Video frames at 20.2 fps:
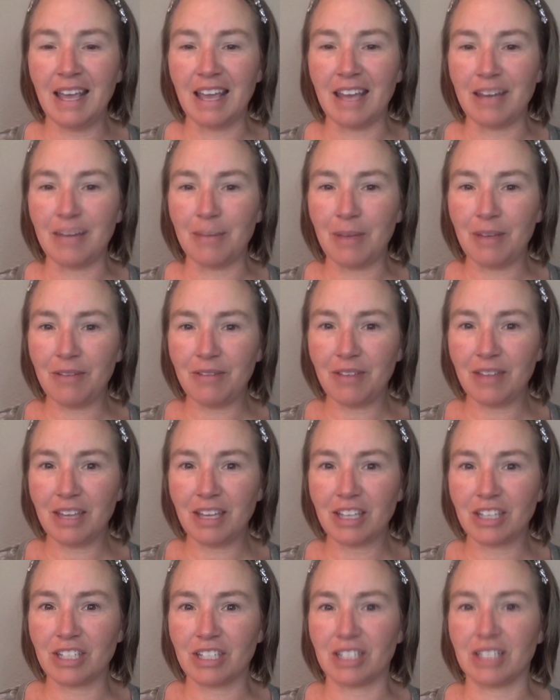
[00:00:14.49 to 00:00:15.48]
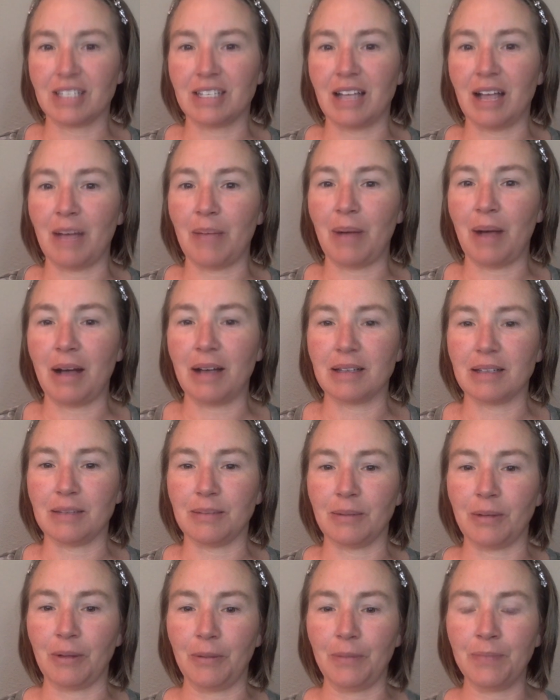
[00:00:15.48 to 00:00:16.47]
and you may feel like it's just not
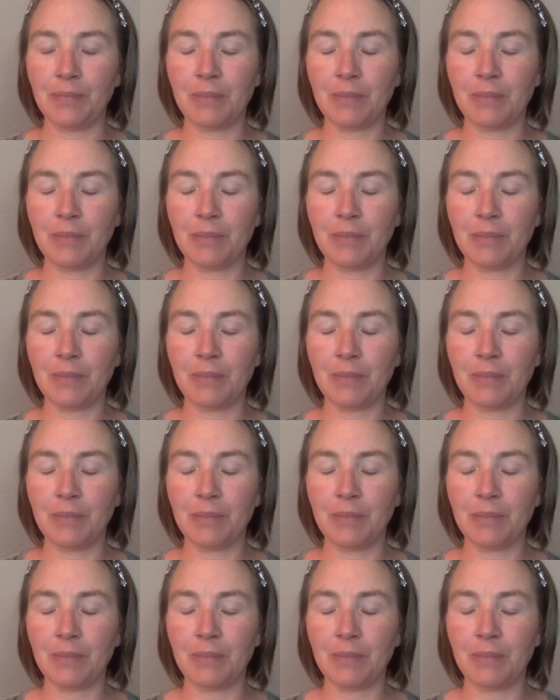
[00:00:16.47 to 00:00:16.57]
possible.